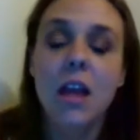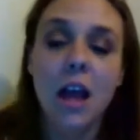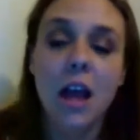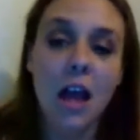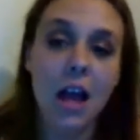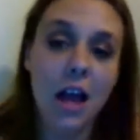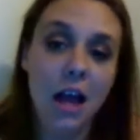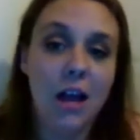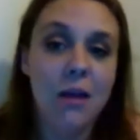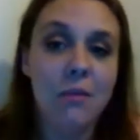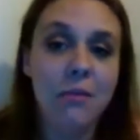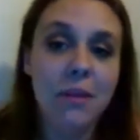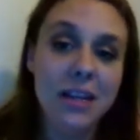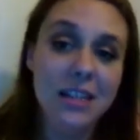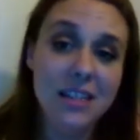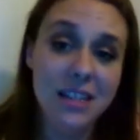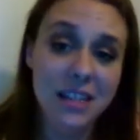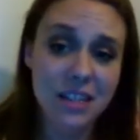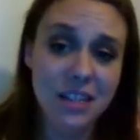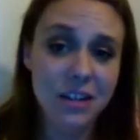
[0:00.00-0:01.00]
But
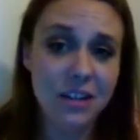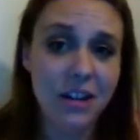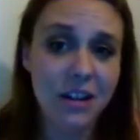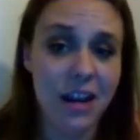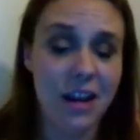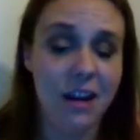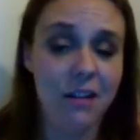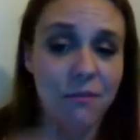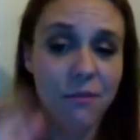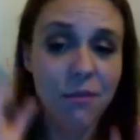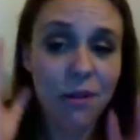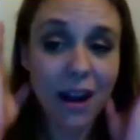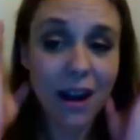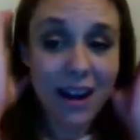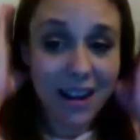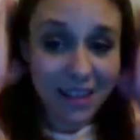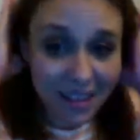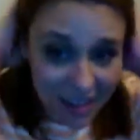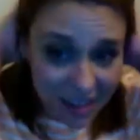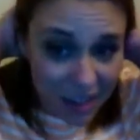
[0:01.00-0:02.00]
it's easier to care for,
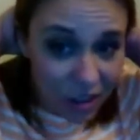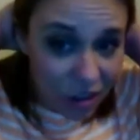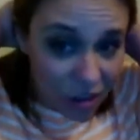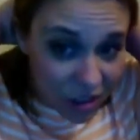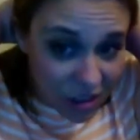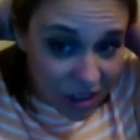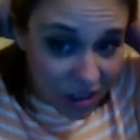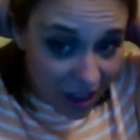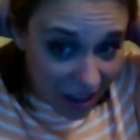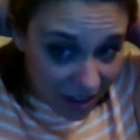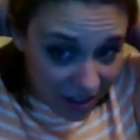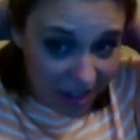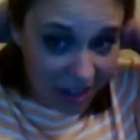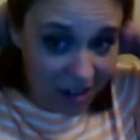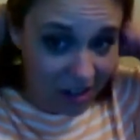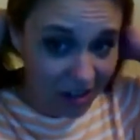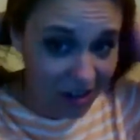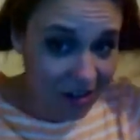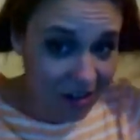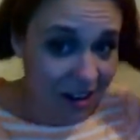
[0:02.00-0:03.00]
and I think it looks a lot
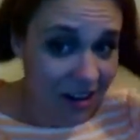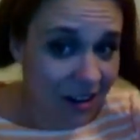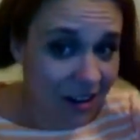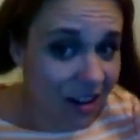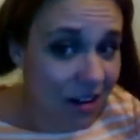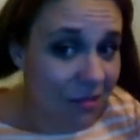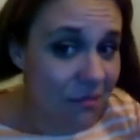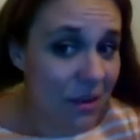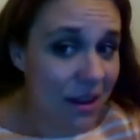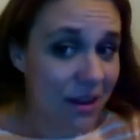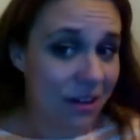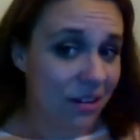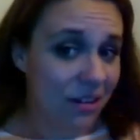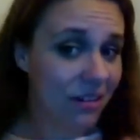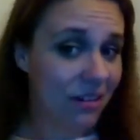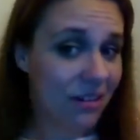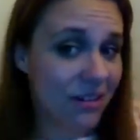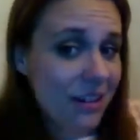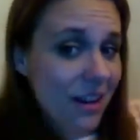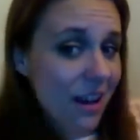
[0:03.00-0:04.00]
thicker and a lot
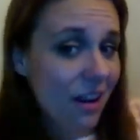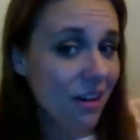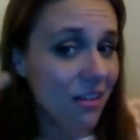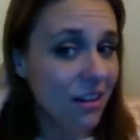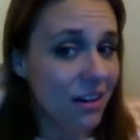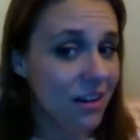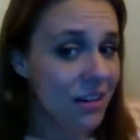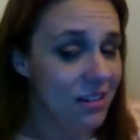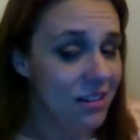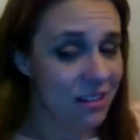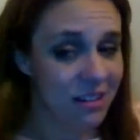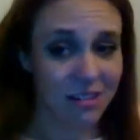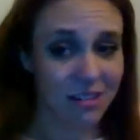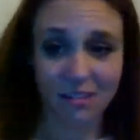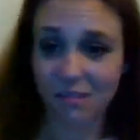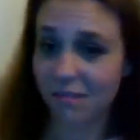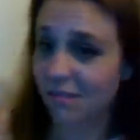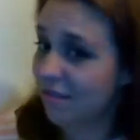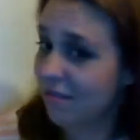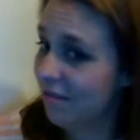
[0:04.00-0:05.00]
better now that
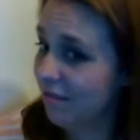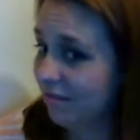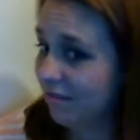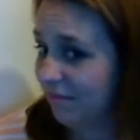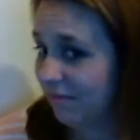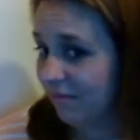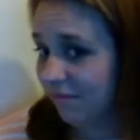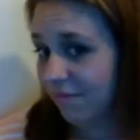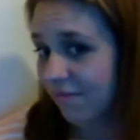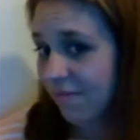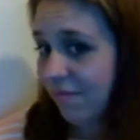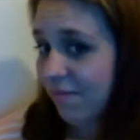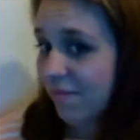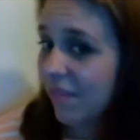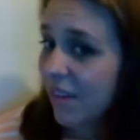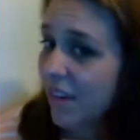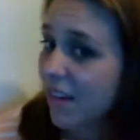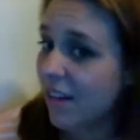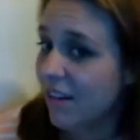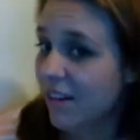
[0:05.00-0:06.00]
it's,
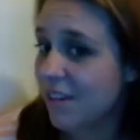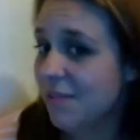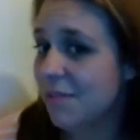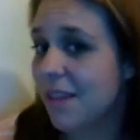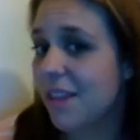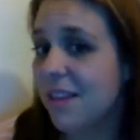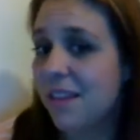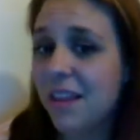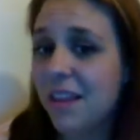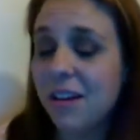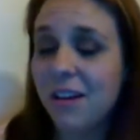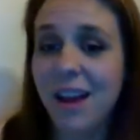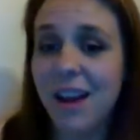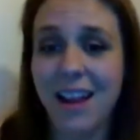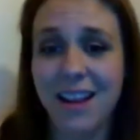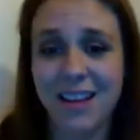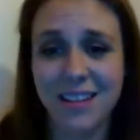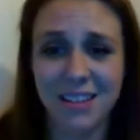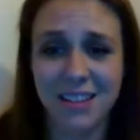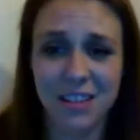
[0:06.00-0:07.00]
some of the thinner
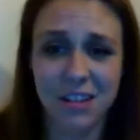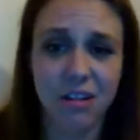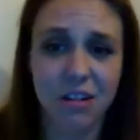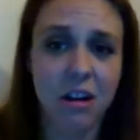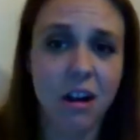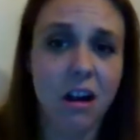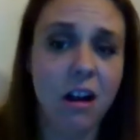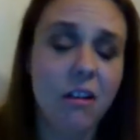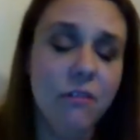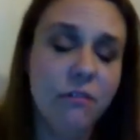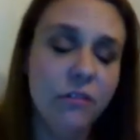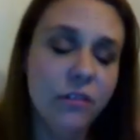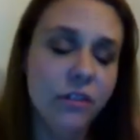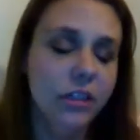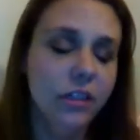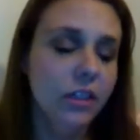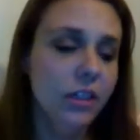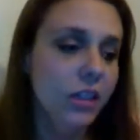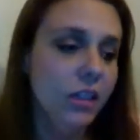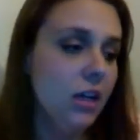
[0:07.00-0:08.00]
ends are off.
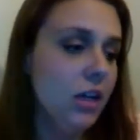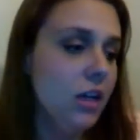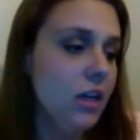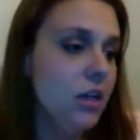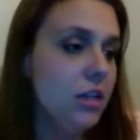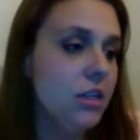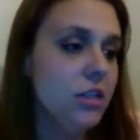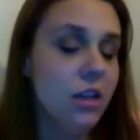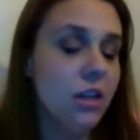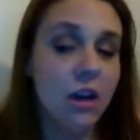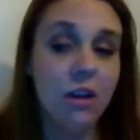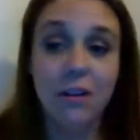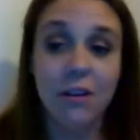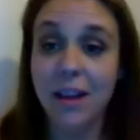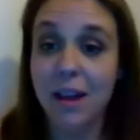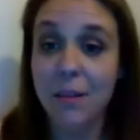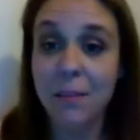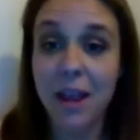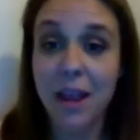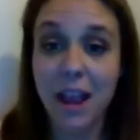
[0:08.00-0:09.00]
So
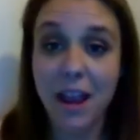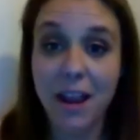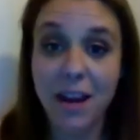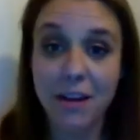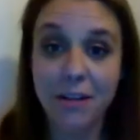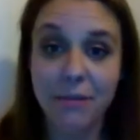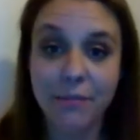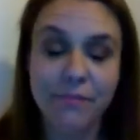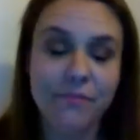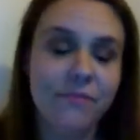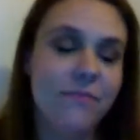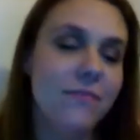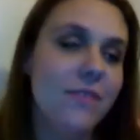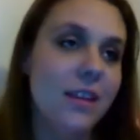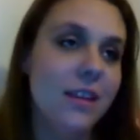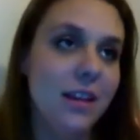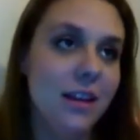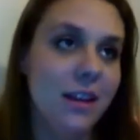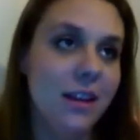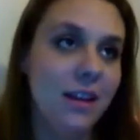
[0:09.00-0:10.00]
cut my hair.
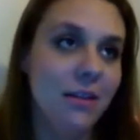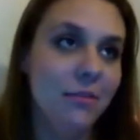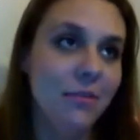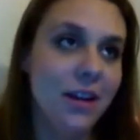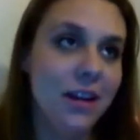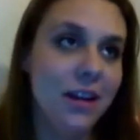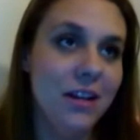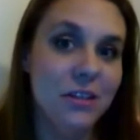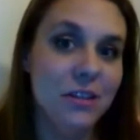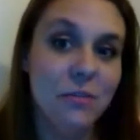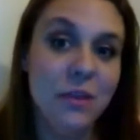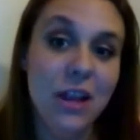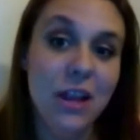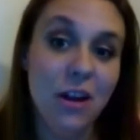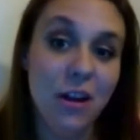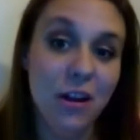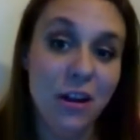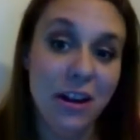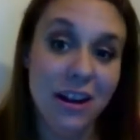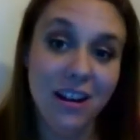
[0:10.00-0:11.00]
What else? We
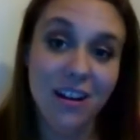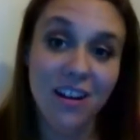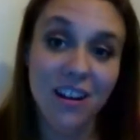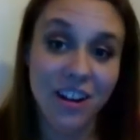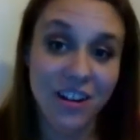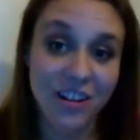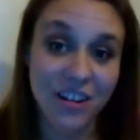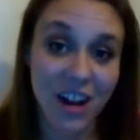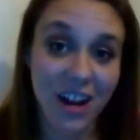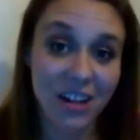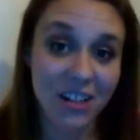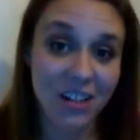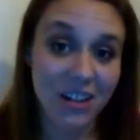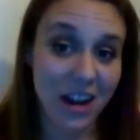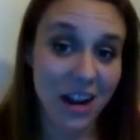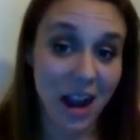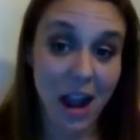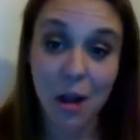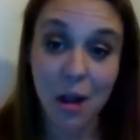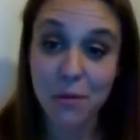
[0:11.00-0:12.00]
are in contract on
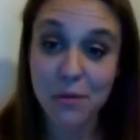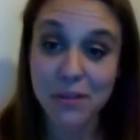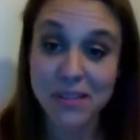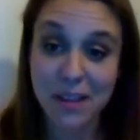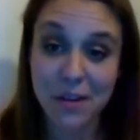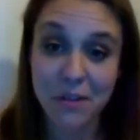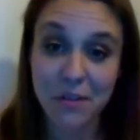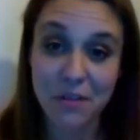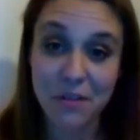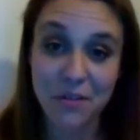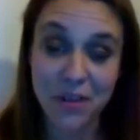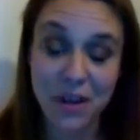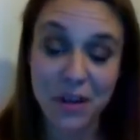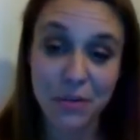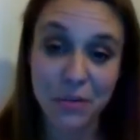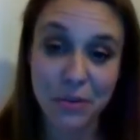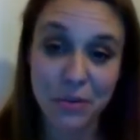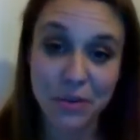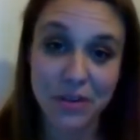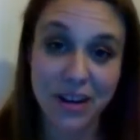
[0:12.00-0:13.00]
a house. I don't know if I
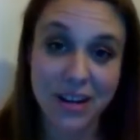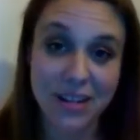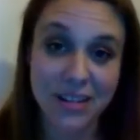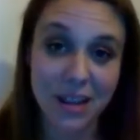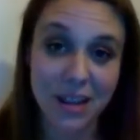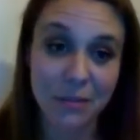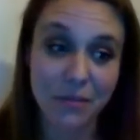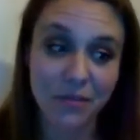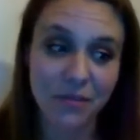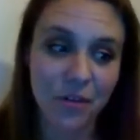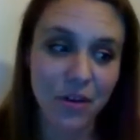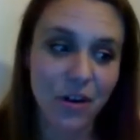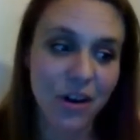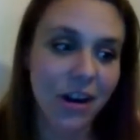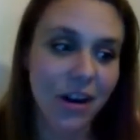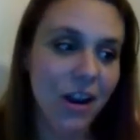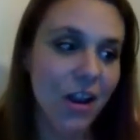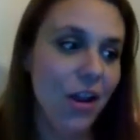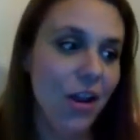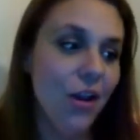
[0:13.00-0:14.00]
told you guys that
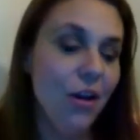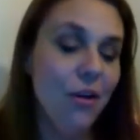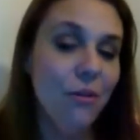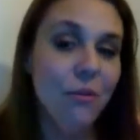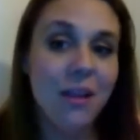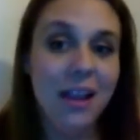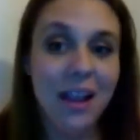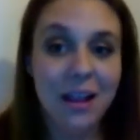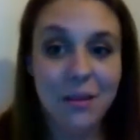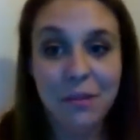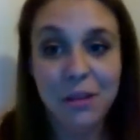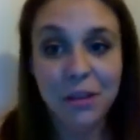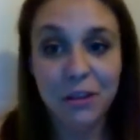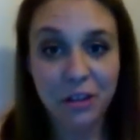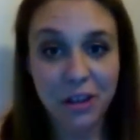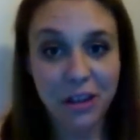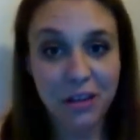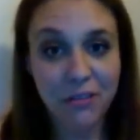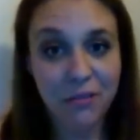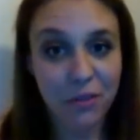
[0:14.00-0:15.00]
before. We had been
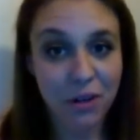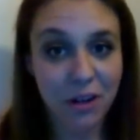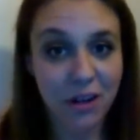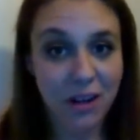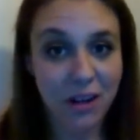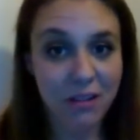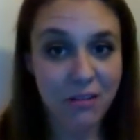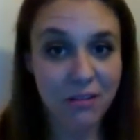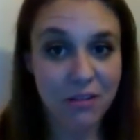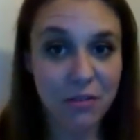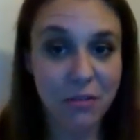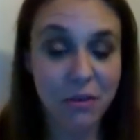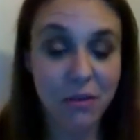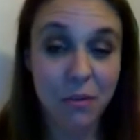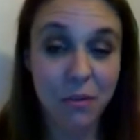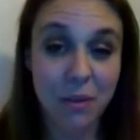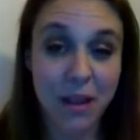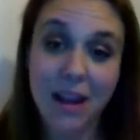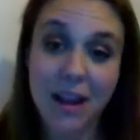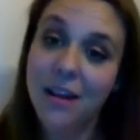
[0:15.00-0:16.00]
looking for a house. We
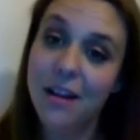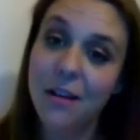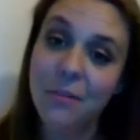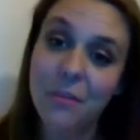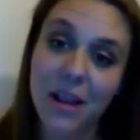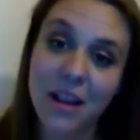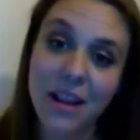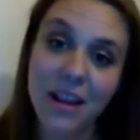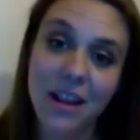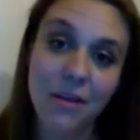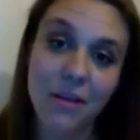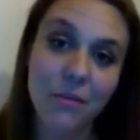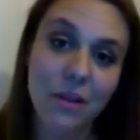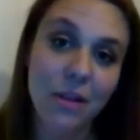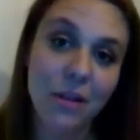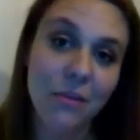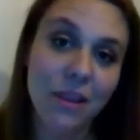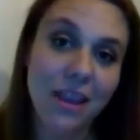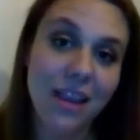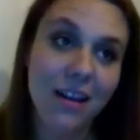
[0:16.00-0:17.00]
were planning on buying.
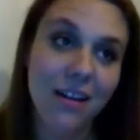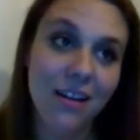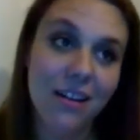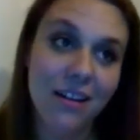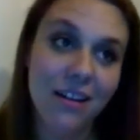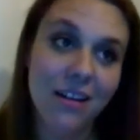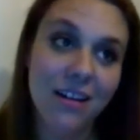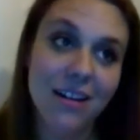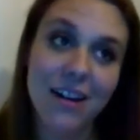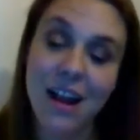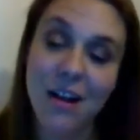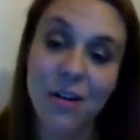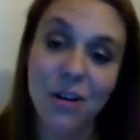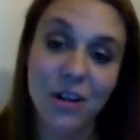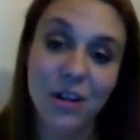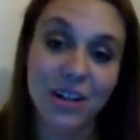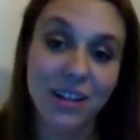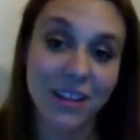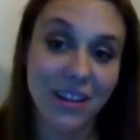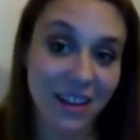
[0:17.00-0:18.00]
Well, we are now
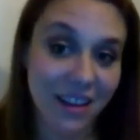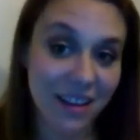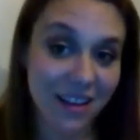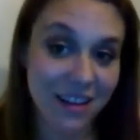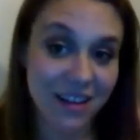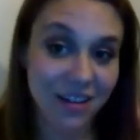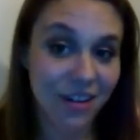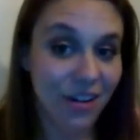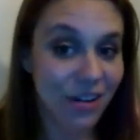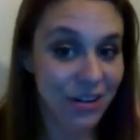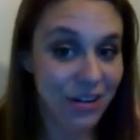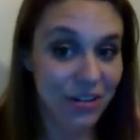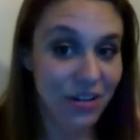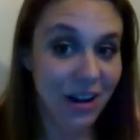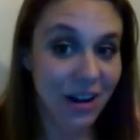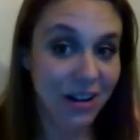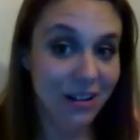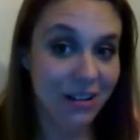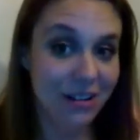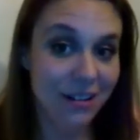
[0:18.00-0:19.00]
currently in
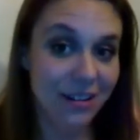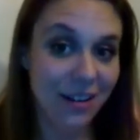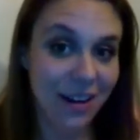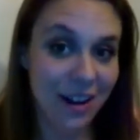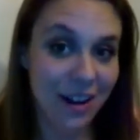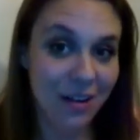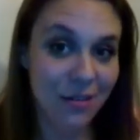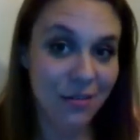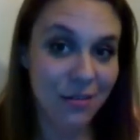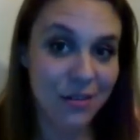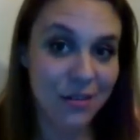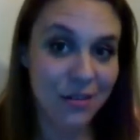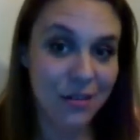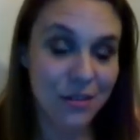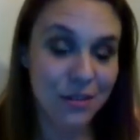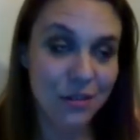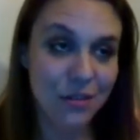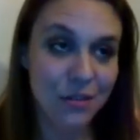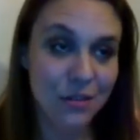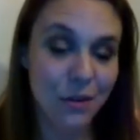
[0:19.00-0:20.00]
contract on a
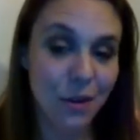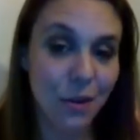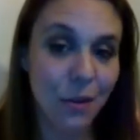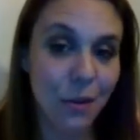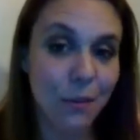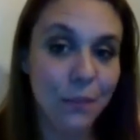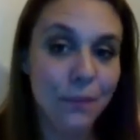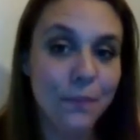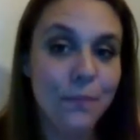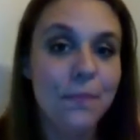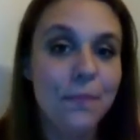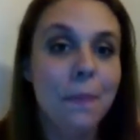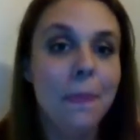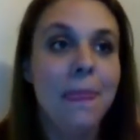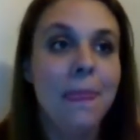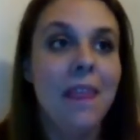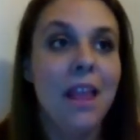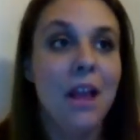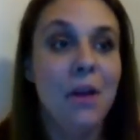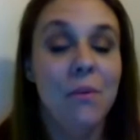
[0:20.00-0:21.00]
house. So
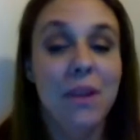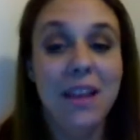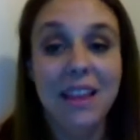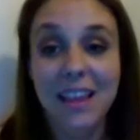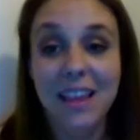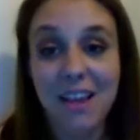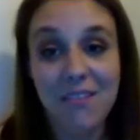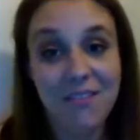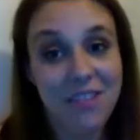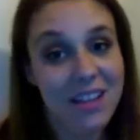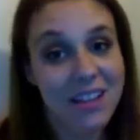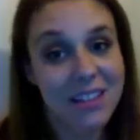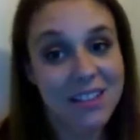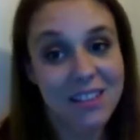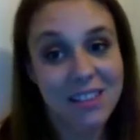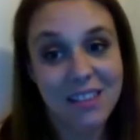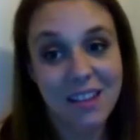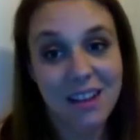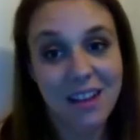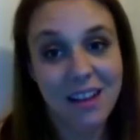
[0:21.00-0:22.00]
we love
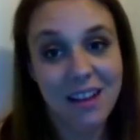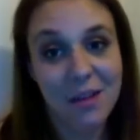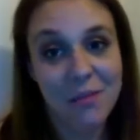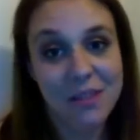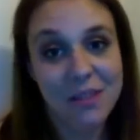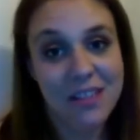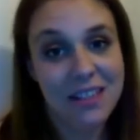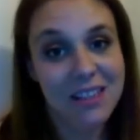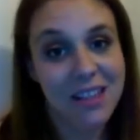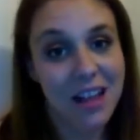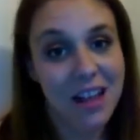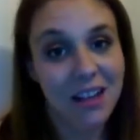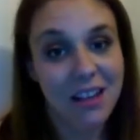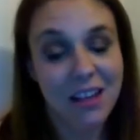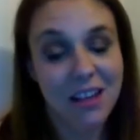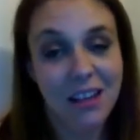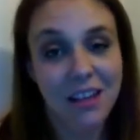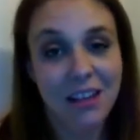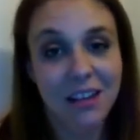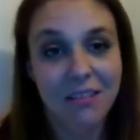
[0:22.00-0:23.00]
it.
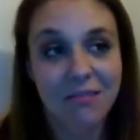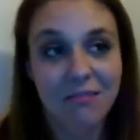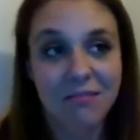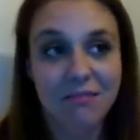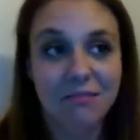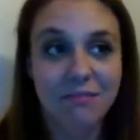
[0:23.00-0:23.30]
It's